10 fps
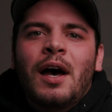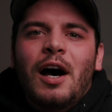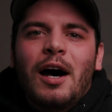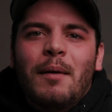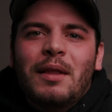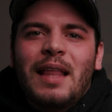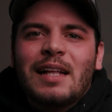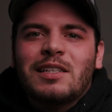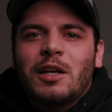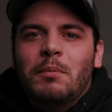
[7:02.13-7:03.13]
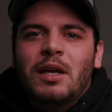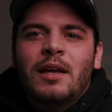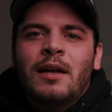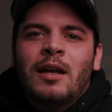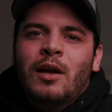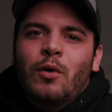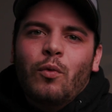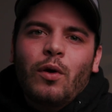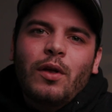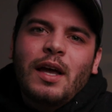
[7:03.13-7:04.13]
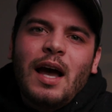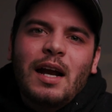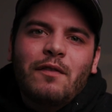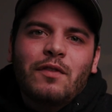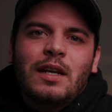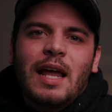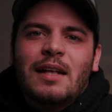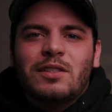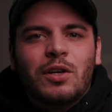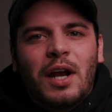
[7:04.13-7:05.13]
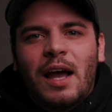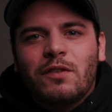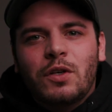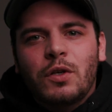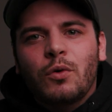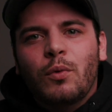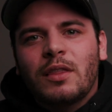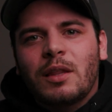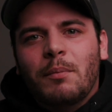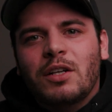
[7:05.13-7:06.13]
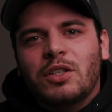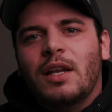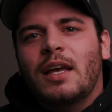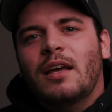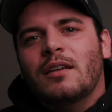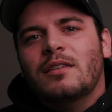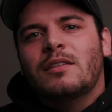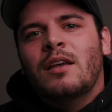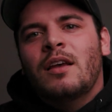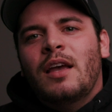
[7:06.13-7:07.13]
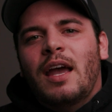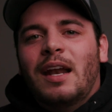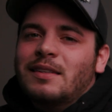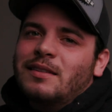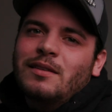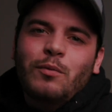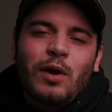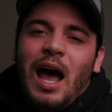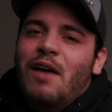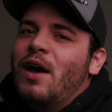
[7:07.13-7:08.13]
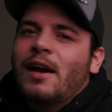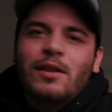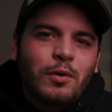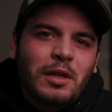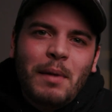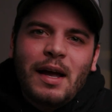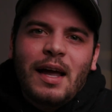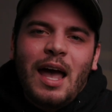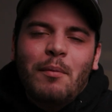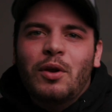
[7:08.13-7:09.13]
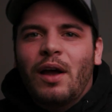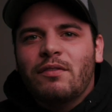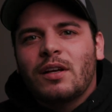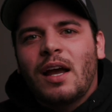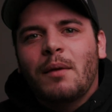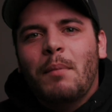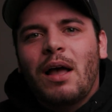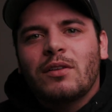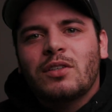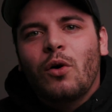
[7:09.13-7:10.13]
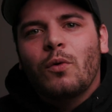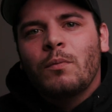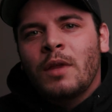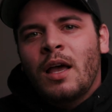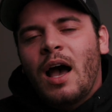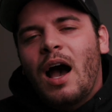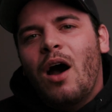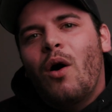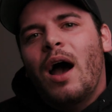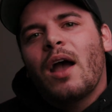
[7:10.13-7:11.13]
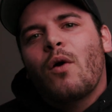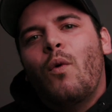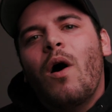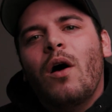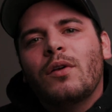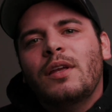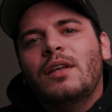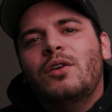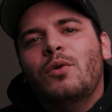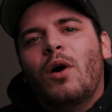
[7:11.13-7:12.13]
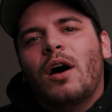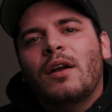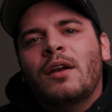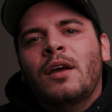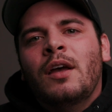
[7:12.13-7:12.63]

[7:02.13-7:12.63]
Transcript: And that's gonna be really kind of the dance you're gonna have to do with the budget is, and it's what I've had to do with the Mega Cabin, you have to kind of balance out how high a quality do you want